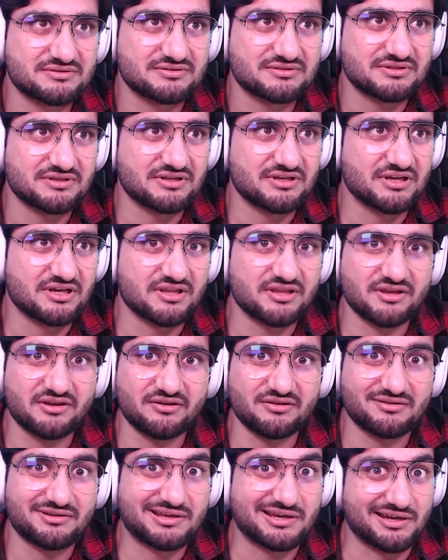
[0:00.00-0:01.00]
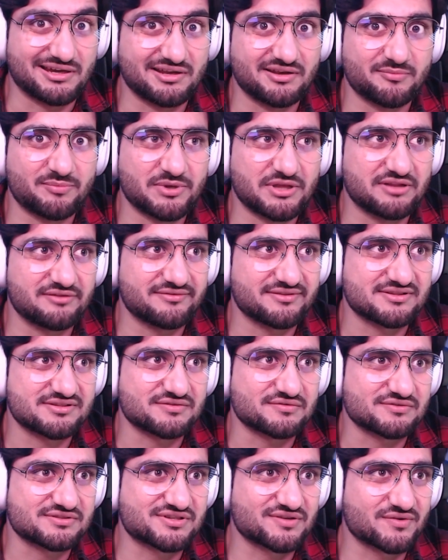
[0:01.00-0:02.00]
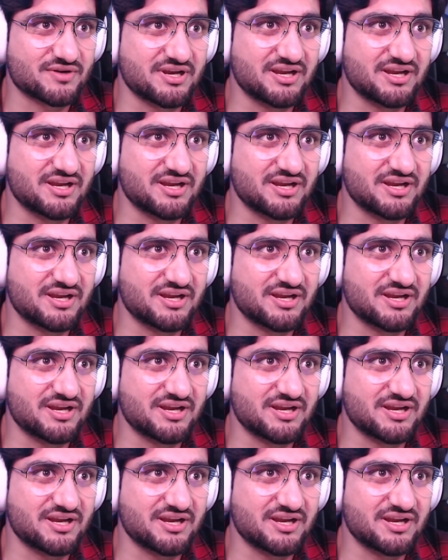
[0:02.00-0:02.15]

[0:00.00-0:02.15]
And not the good kind of pelvic sorcery.